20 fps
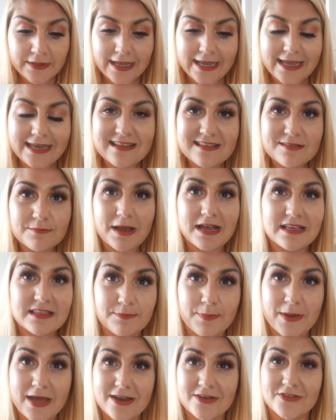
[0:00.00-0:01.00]
it is much
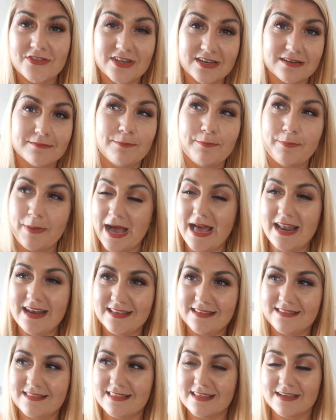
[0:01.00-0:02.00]
better than
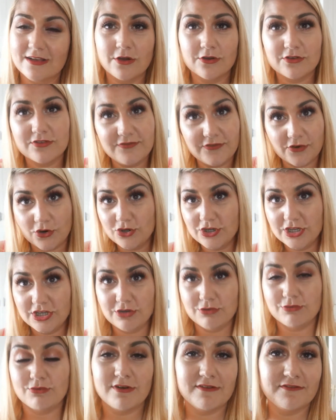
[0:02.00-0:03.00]
palettes that cost 40
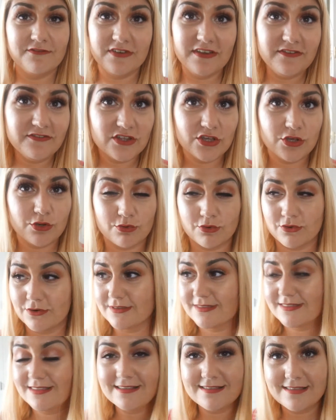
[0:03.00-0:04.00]
euro and 50 euro
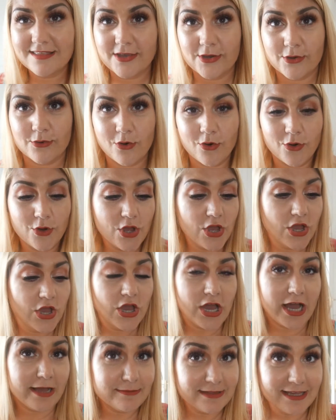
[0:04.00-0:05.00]
and 60 euro.
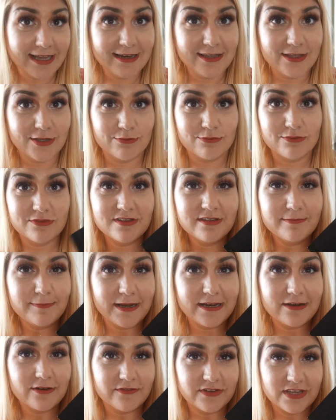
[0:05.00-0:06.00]
I'm telling you, this
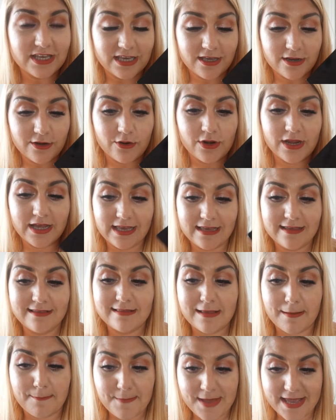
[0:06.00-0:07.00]
palette over here
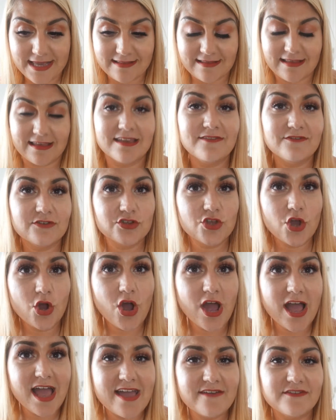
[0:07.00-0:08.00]
is amazing. If you
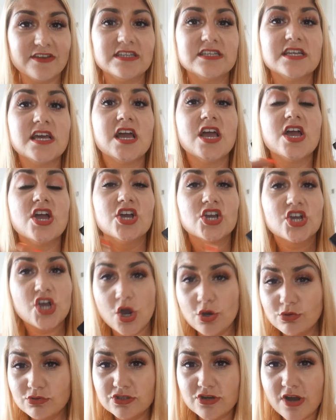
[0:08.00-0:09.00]
don't have it,
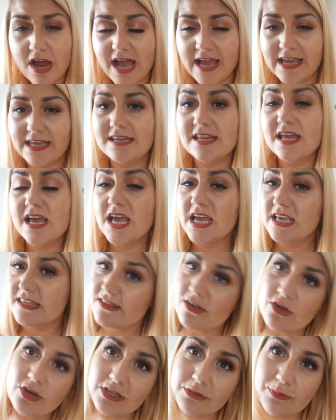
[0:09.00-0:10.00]
go try it.
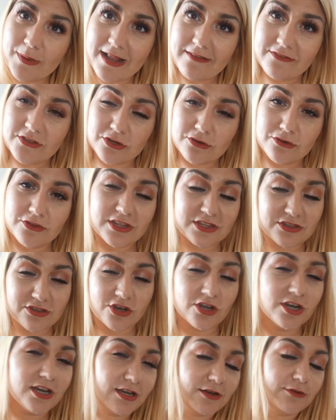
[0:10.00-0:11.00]
It's only 12 euro that you're
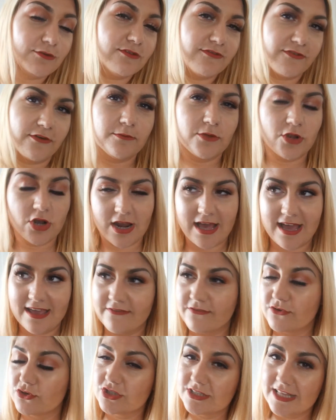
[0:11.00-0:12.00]
gonna lose from your
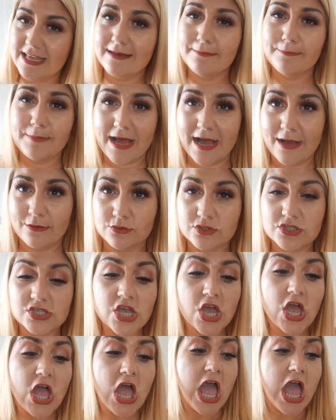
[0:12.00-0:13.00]
life, or 10 pounds.
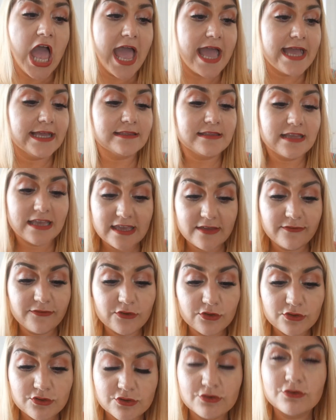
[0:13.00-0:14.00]
And if
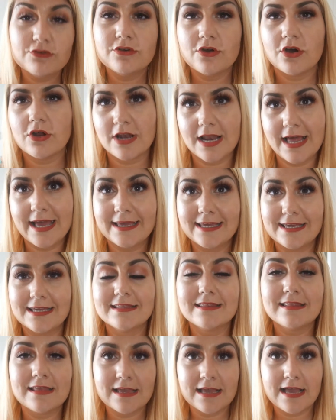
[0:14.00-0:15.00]
you do not like
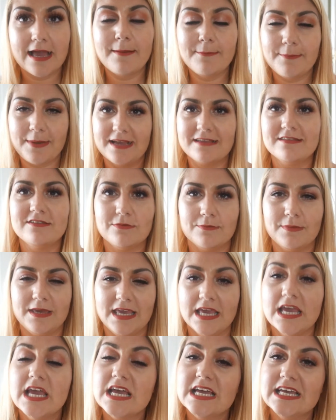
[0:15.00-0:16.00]
it, come back to
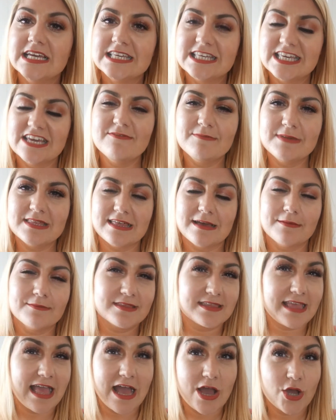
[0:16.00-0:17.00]
me, give me
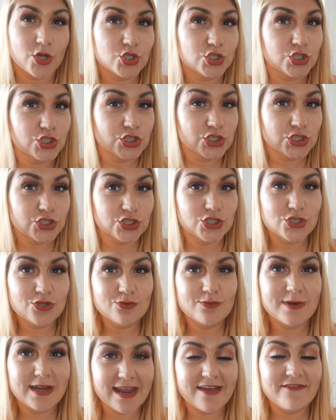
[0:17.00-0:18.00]
thumbs down. Do
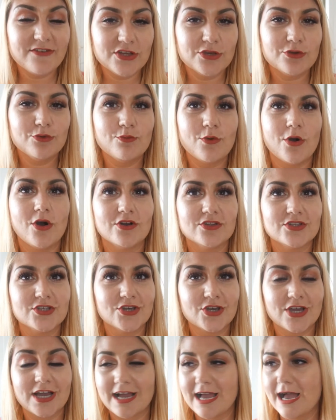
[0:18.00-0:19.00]
whatever you want.
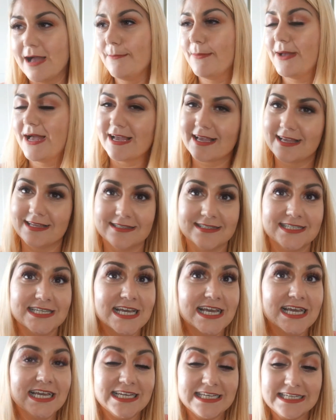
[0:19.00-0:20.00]
You can come back and,
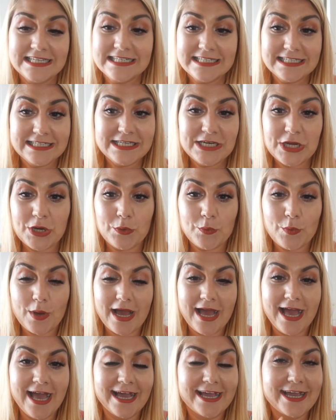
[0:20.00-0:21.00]
you know,
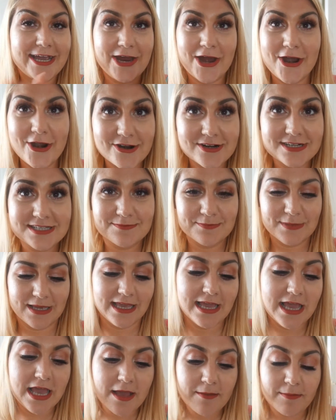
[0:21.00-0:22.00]
curse
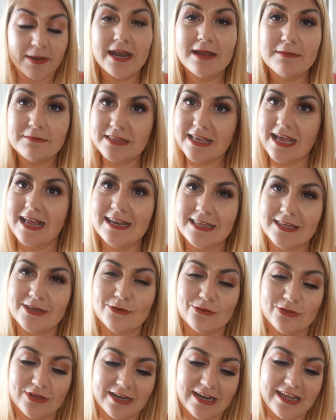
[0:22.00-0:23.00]
me. But I'm telling
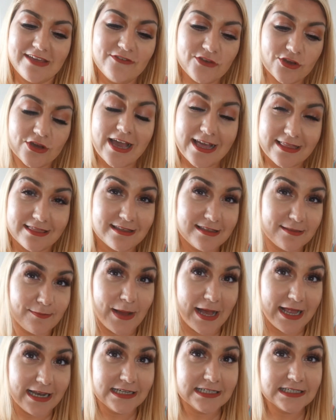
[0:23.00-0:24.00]
you that if you get this
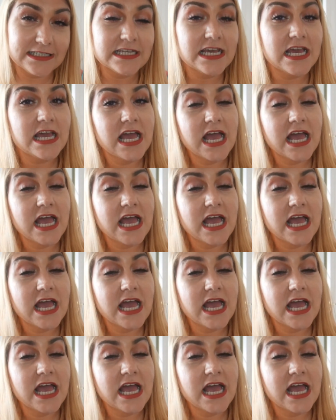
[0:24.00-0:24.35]
palette,